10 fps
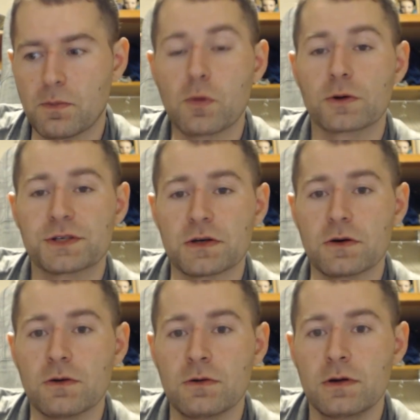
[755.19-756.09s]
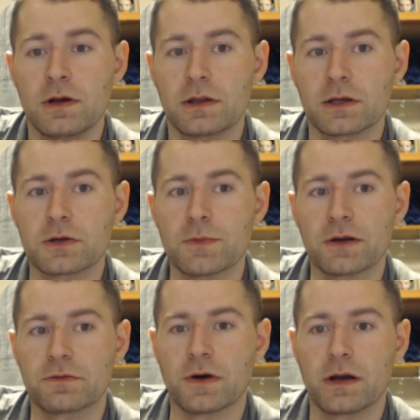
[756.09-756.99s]
more so than you
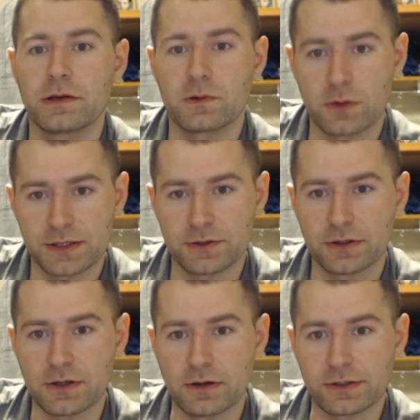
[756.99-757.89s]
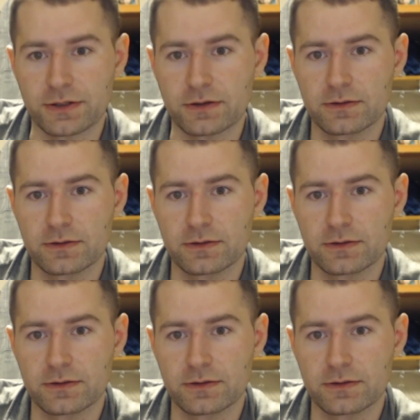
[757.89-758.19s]
might find in a Western culture.